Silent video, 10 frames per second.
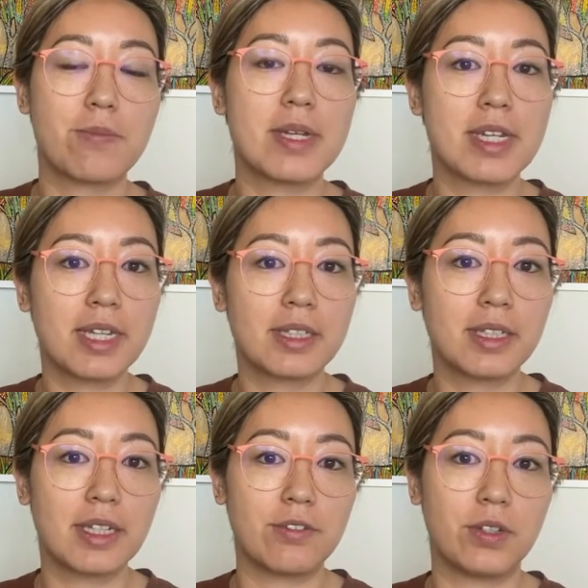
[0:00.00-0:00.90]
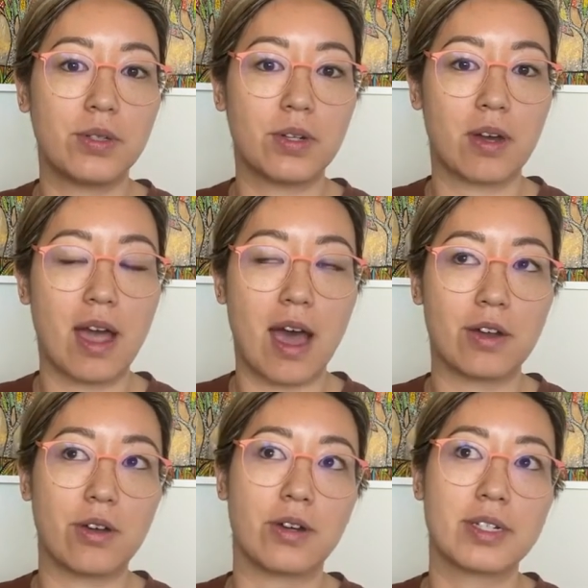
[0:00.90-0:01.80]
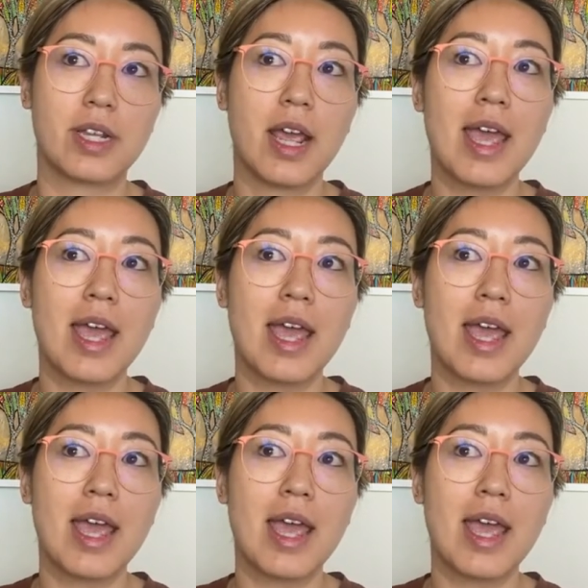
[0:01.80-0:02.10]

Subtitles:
particularly if you are not